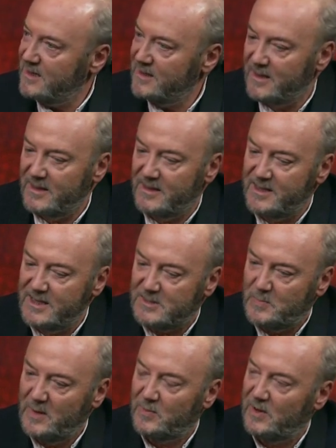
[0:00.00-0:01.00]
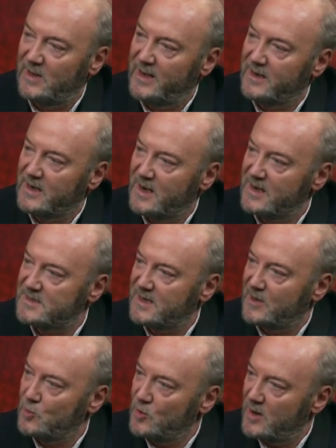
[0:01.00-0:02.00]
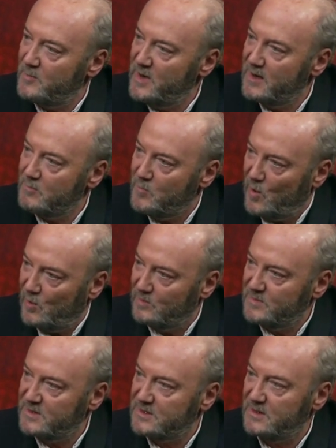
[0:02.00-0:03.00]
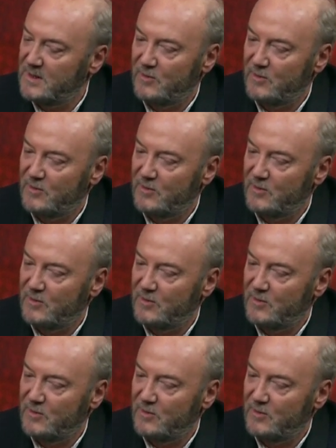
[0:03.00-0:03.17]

that these people in Gaza who are being bombed